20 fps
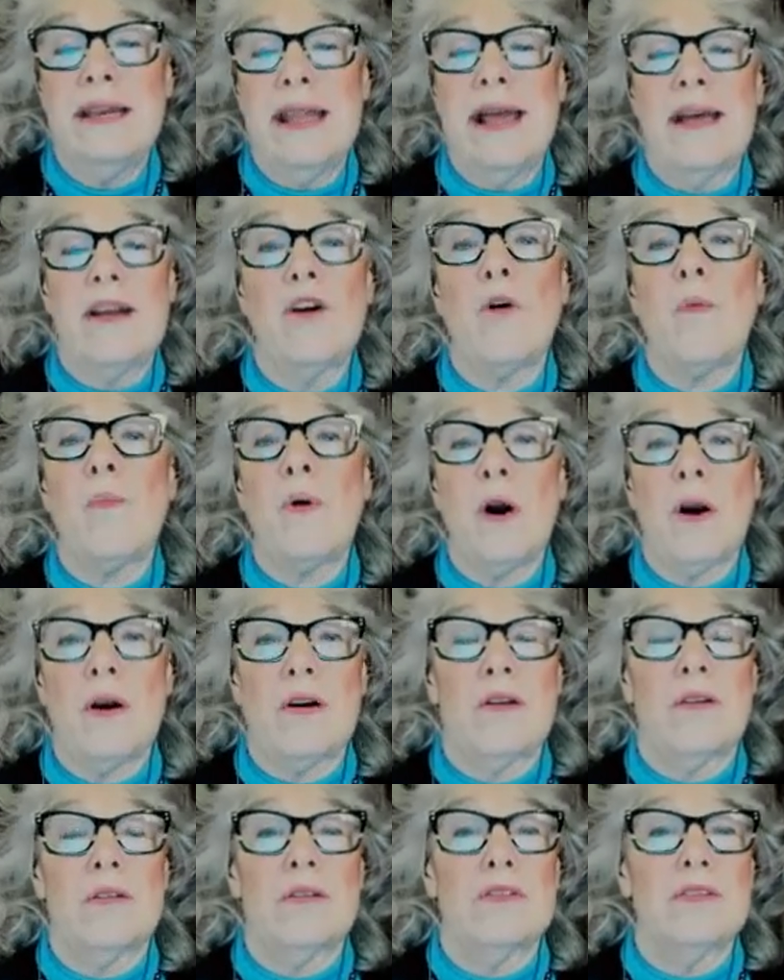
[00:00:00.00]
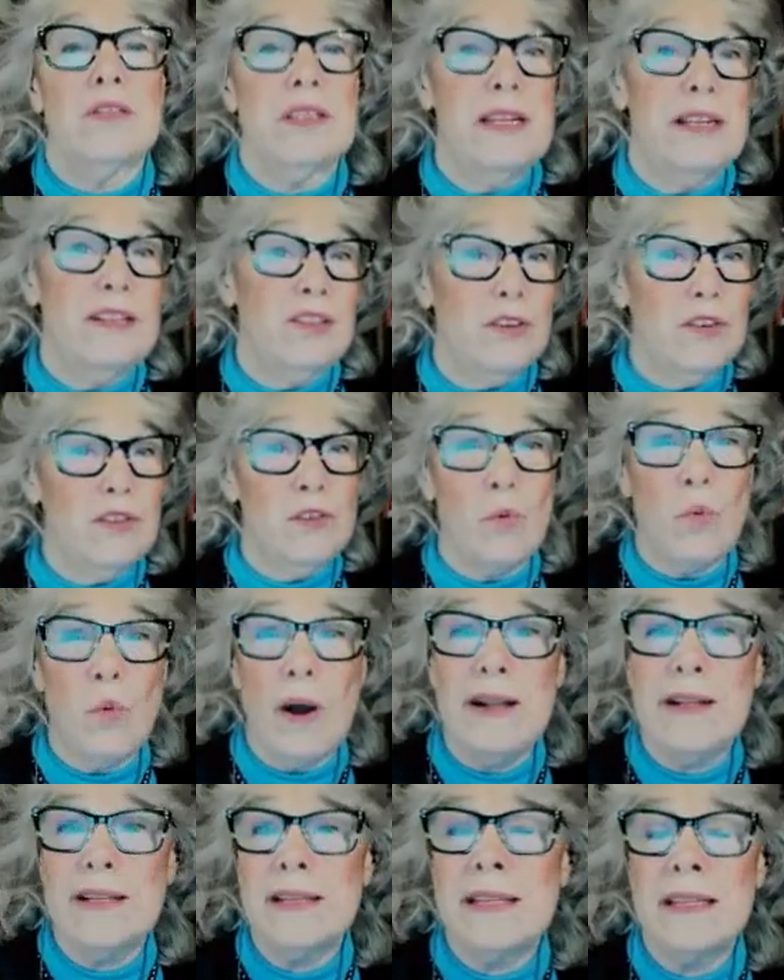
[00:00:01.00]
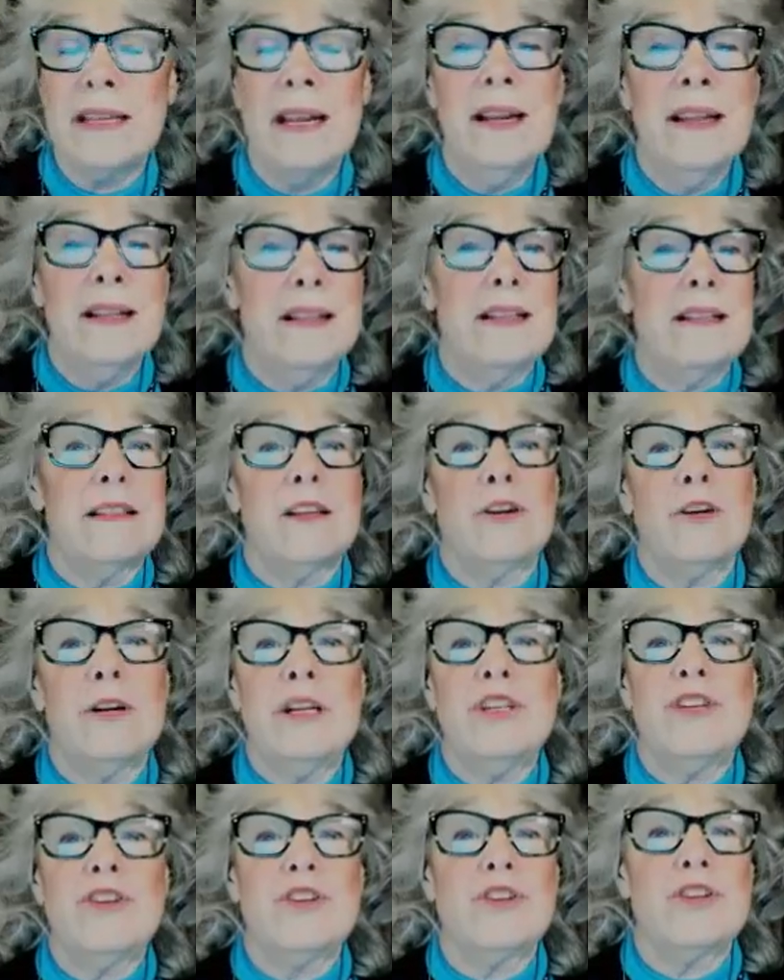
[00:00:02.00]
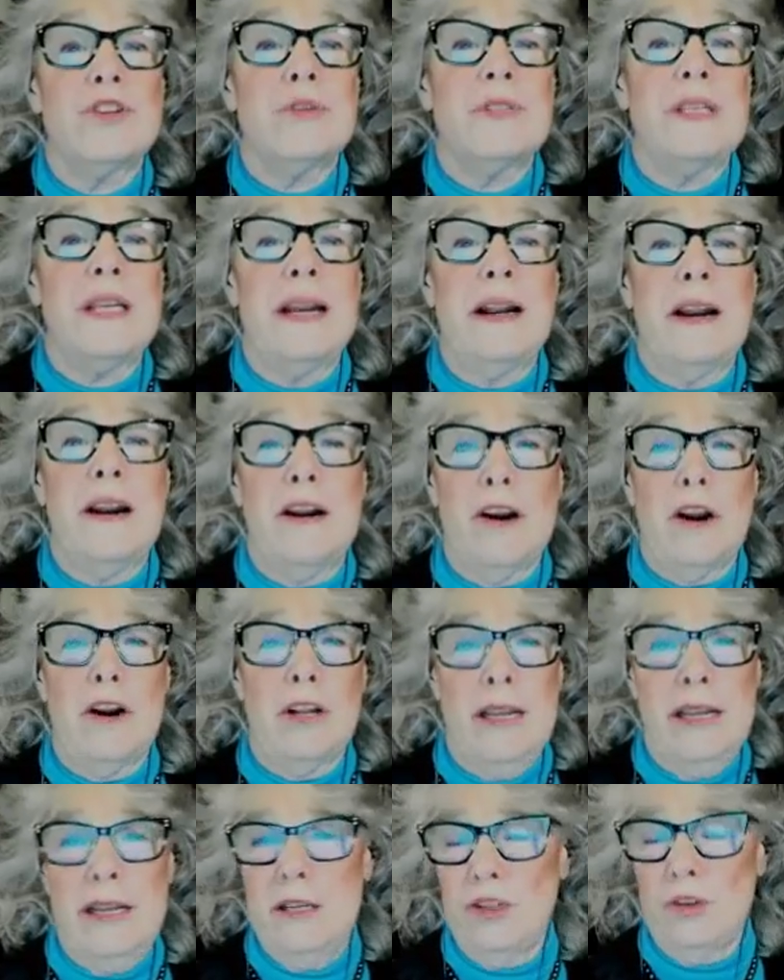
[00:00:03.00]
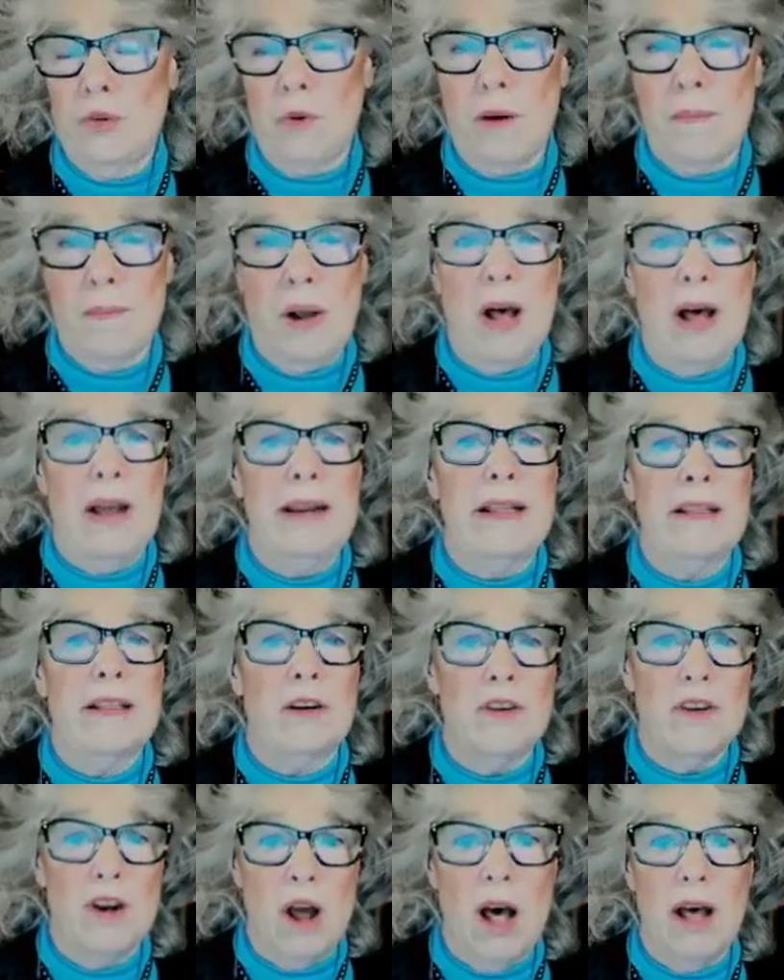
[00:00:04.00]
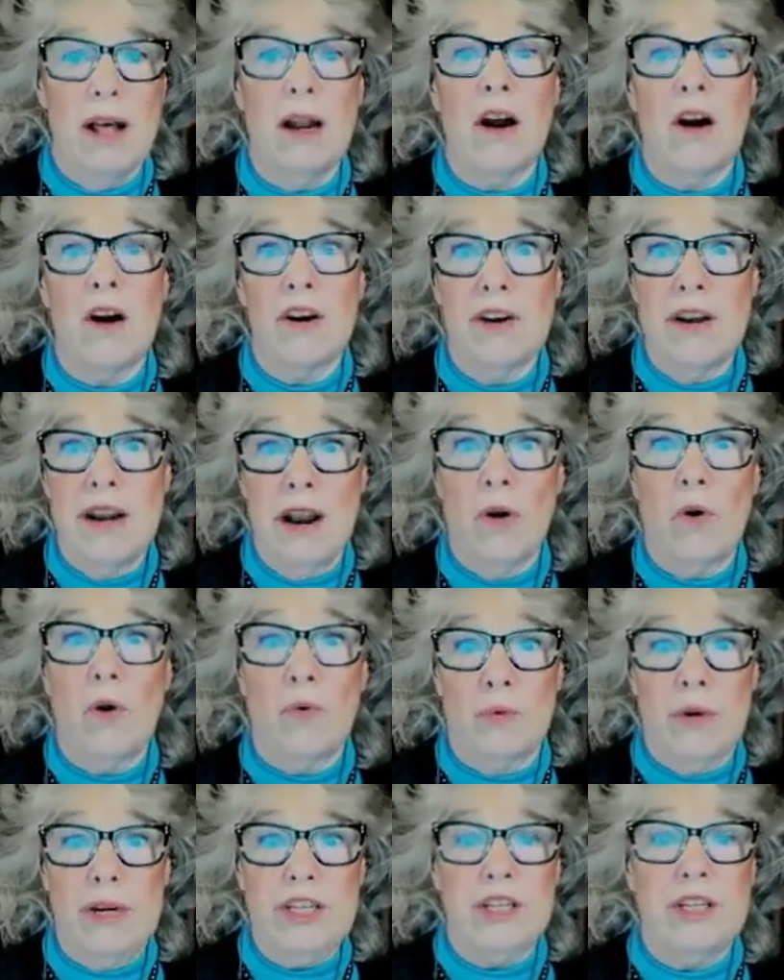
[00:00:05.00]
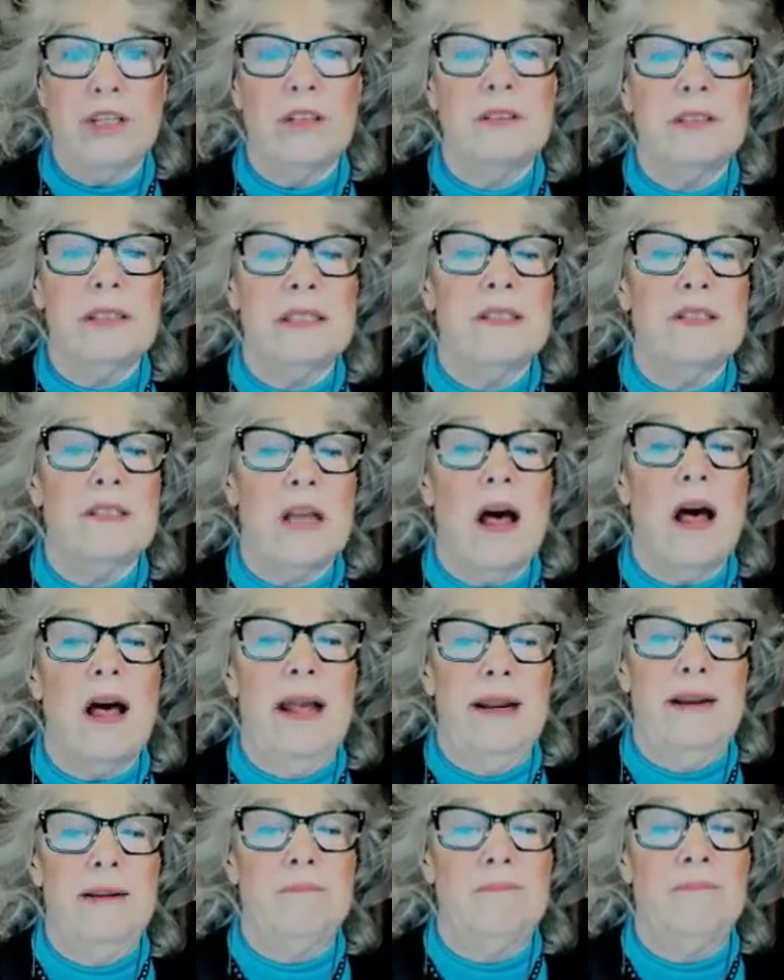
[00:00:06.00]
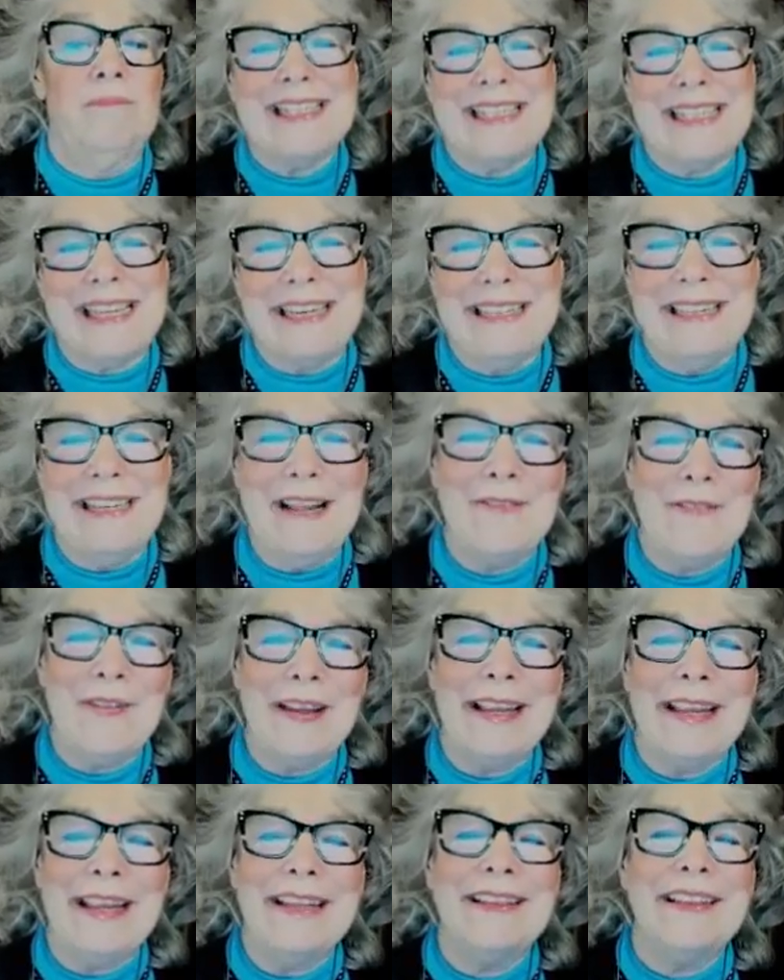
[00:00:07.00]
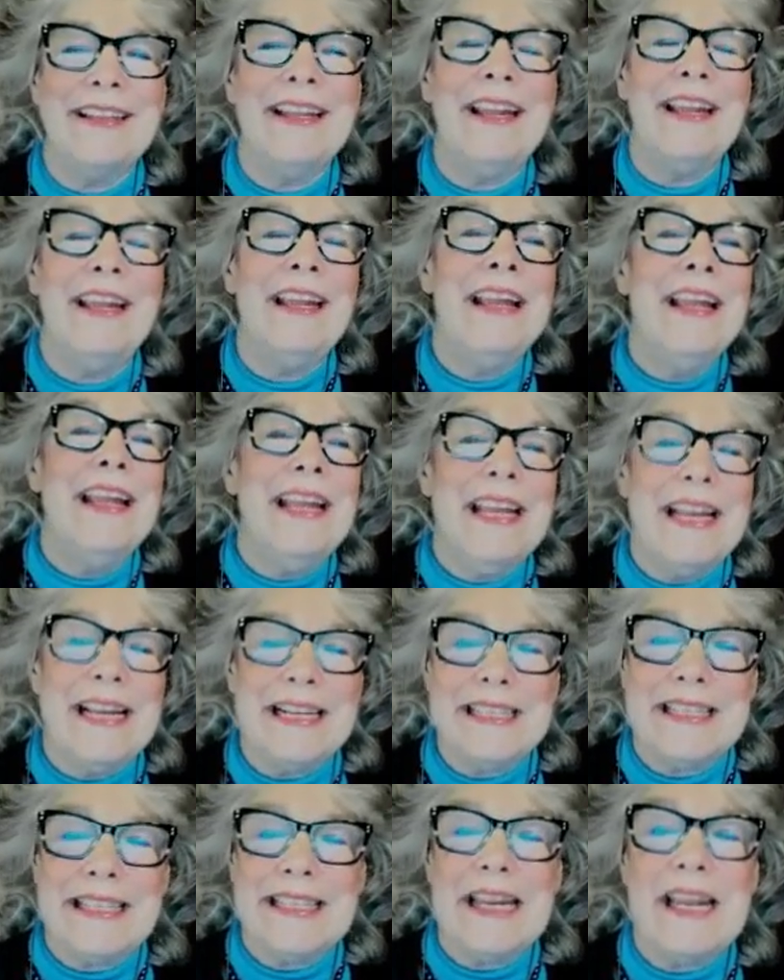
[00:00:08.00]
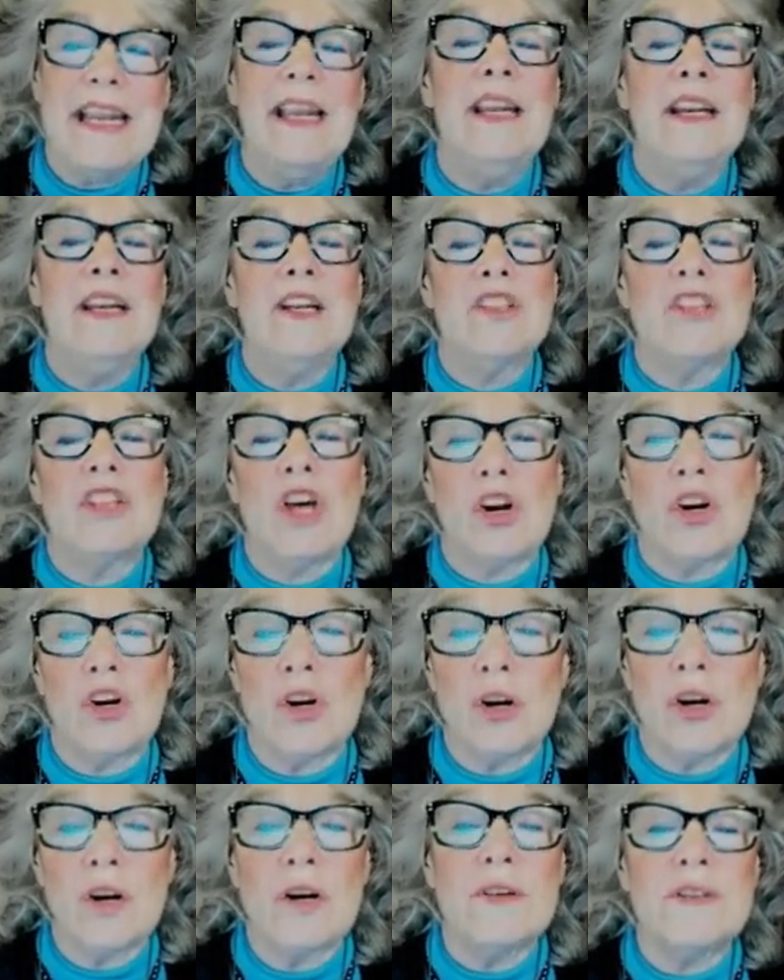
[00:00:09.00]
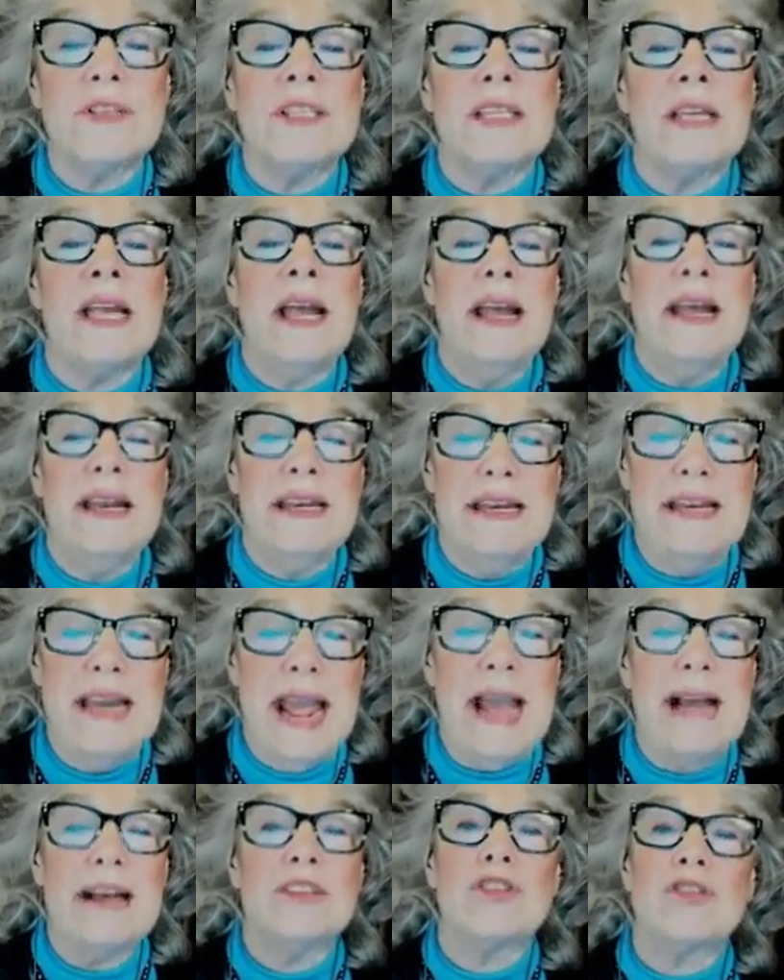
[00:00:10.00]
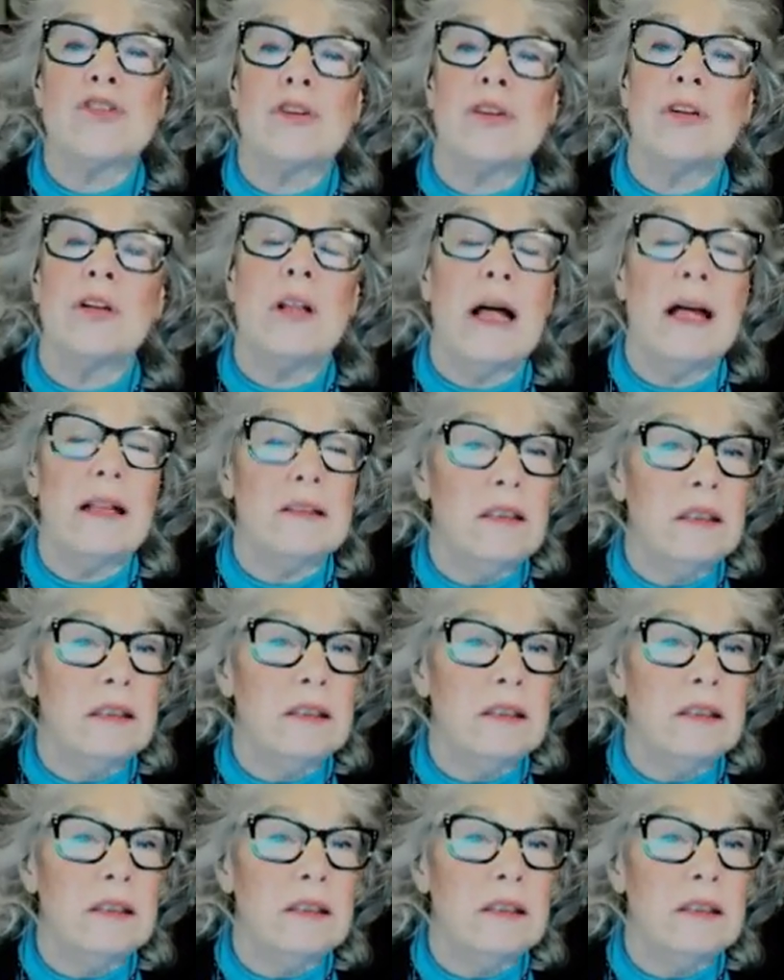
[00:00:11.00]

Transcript: nanoparticles, these are the ones that they're introducing into our body, they're not our original design, and significantly exceed the Earth's natural